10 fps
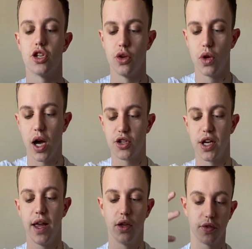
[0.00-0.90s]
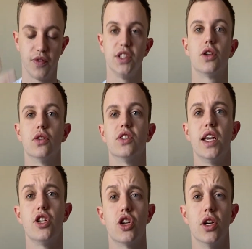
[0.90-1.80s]
you don't actually get those physical
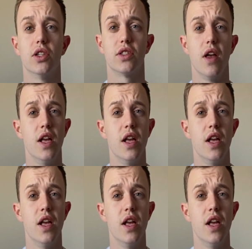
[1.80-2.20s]
t-shirts.